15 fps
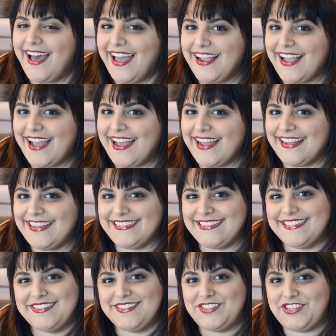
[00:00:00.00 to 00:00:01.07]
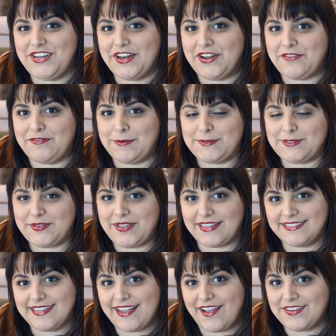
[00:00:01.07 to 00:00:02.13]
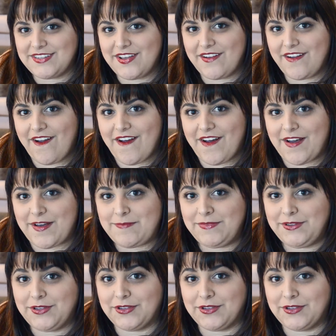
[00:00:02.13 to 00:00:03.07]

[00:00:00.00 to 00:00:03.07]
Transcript: Hi guys, it's Gina from SoLet'sHangout.com.